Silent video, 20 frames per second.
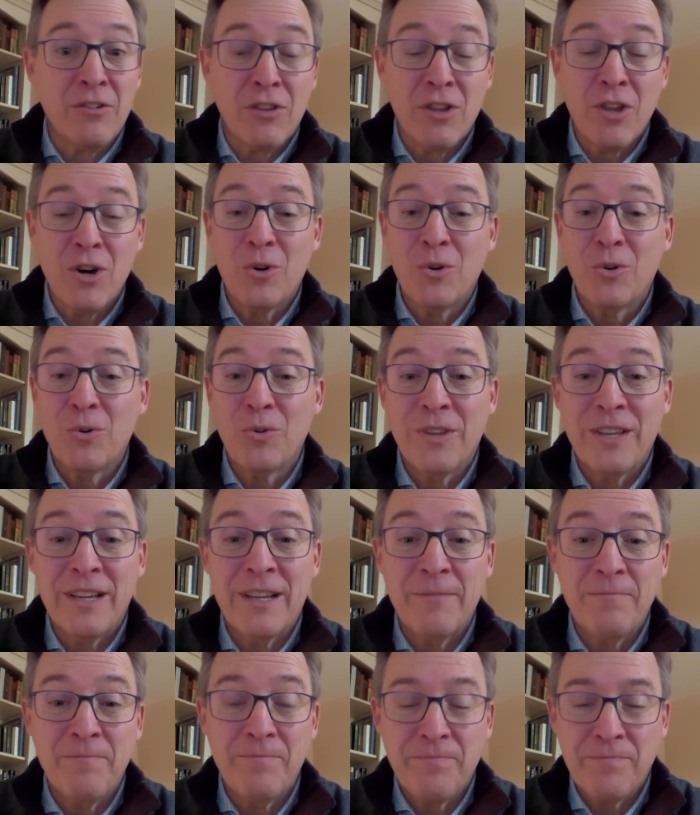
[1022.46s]
are local
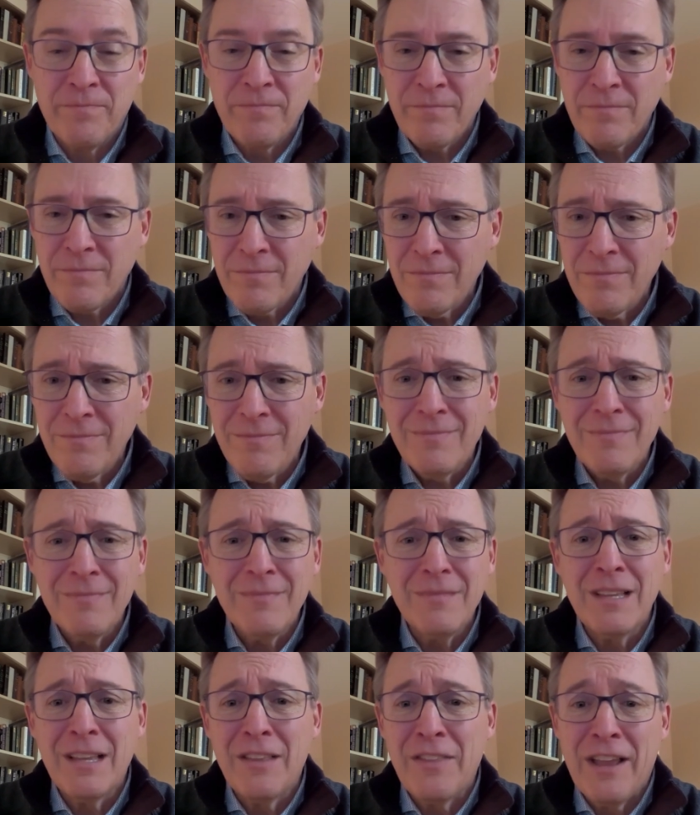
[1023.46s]
that
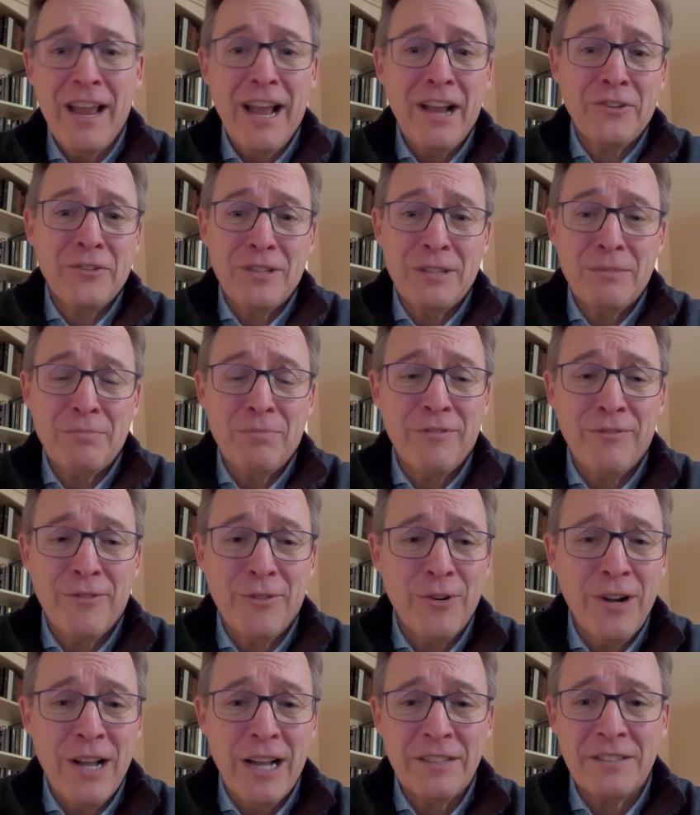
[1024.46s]
they actually
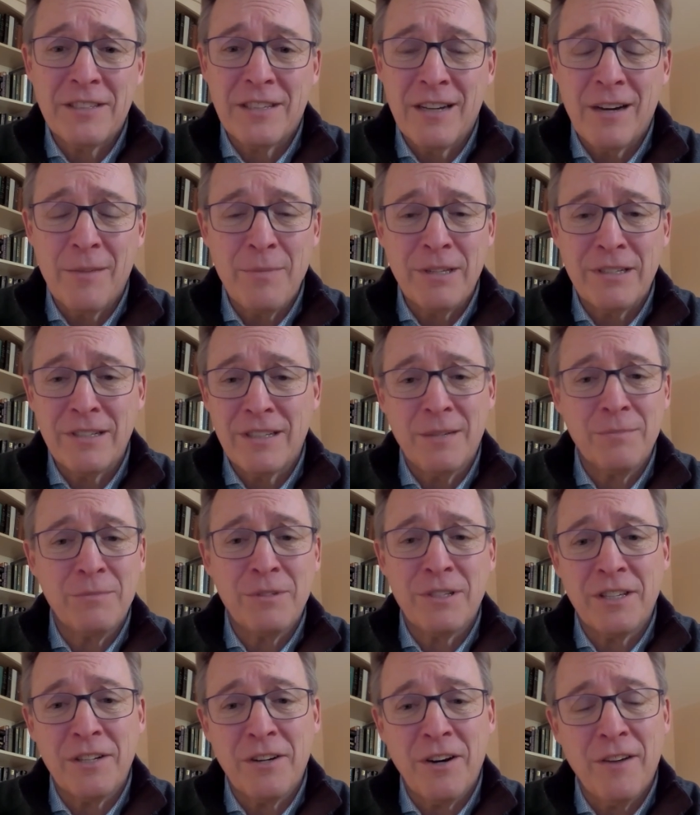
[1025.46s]
prefer not to come
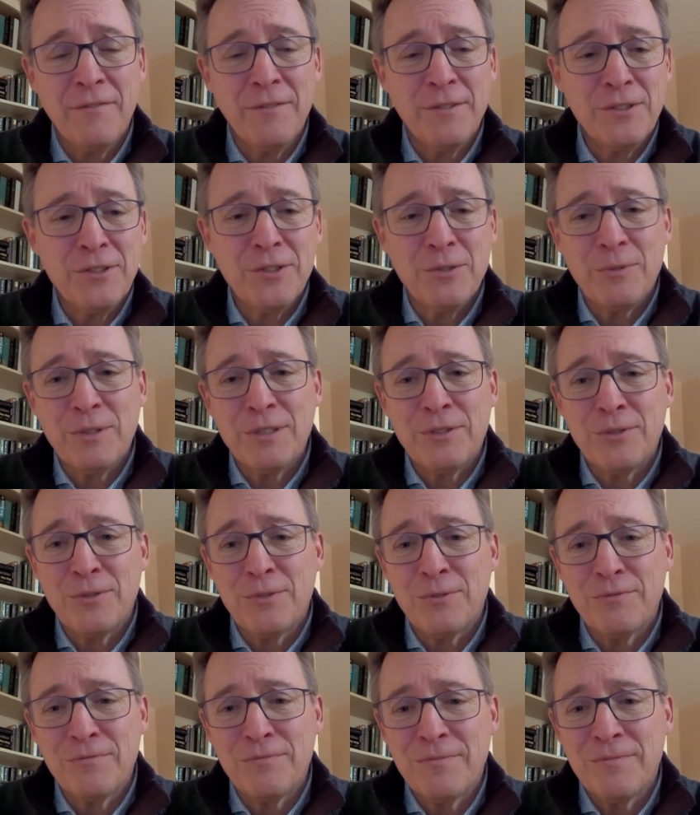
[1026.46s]
to the office. So we
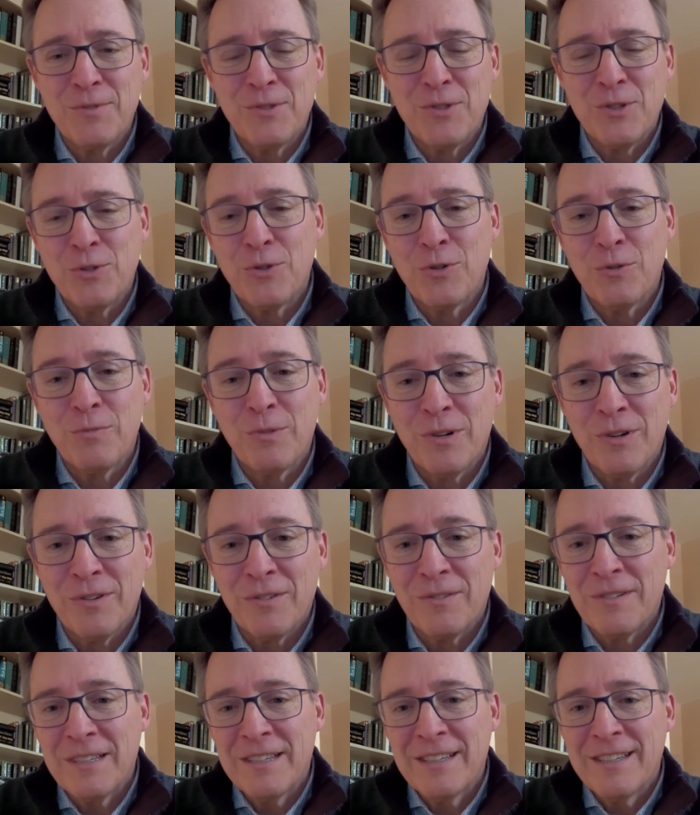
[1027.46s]
do Zoom
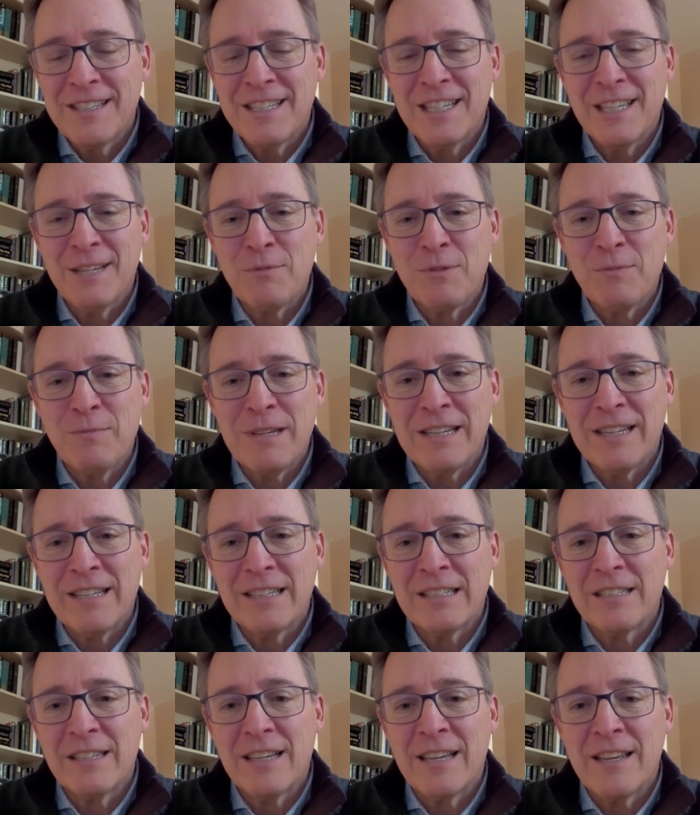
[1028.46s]
or Teams
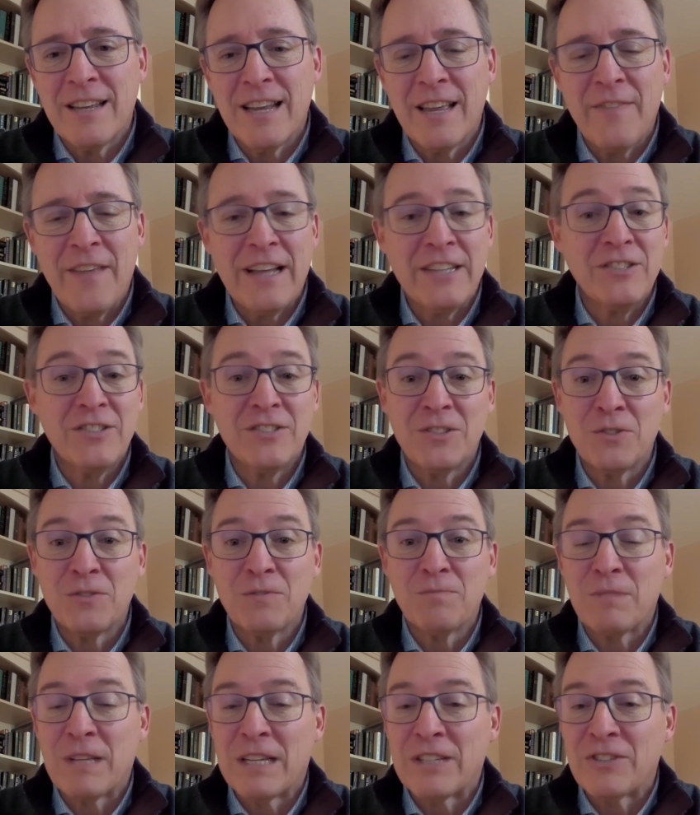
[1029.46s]
meetings, and that's
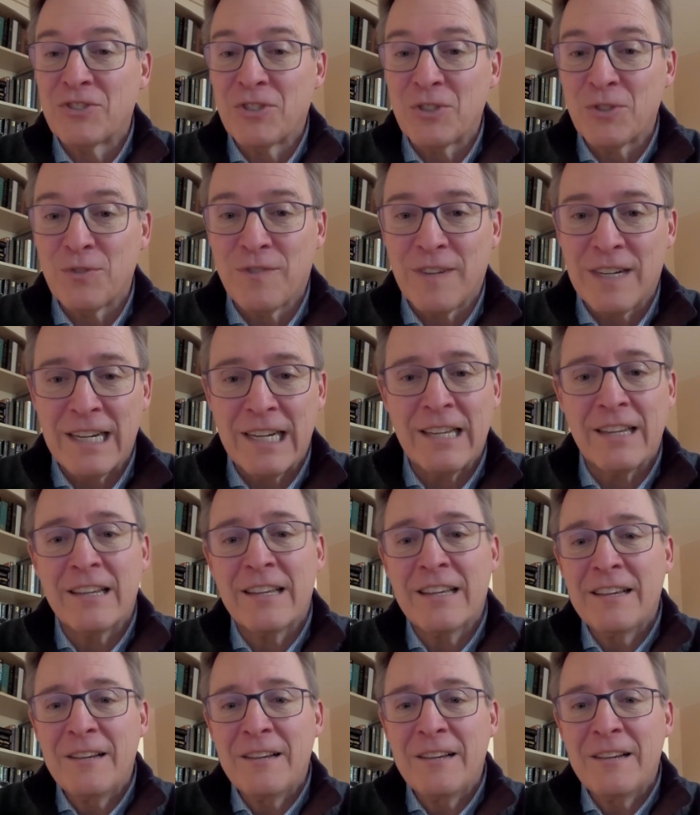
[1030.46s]
just fine.